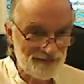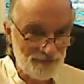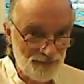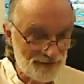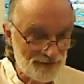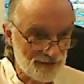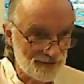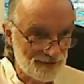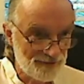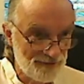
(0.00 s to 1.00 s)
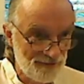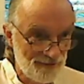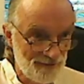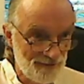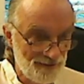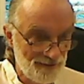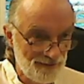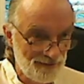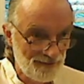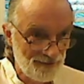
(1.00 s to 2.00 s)
the mirror
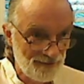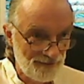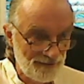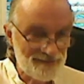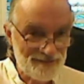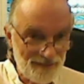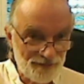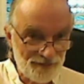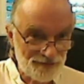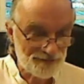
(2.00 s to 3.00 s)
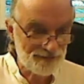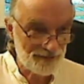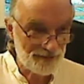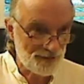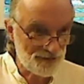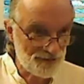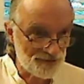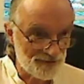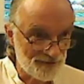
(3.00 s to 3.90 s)
instead of to the real person.